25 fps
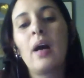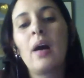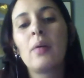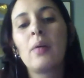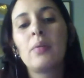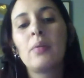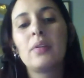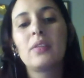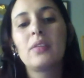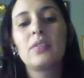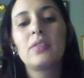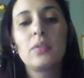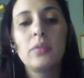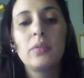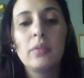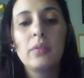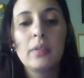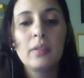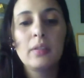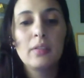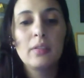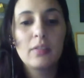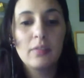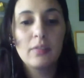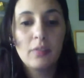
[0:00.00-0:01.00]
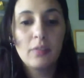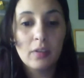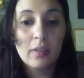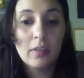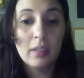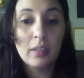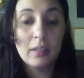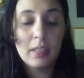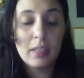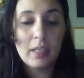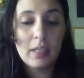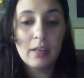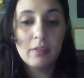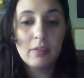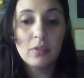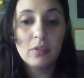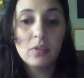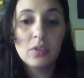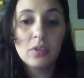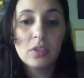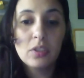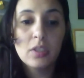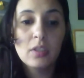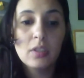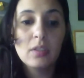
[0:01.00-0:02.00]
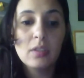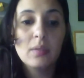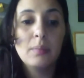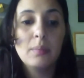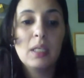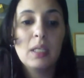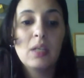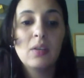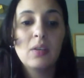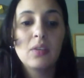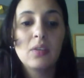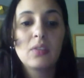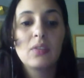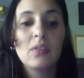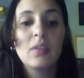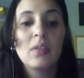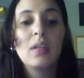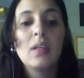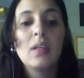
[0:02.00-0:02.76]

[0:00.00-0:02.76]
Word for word: our students for the near future because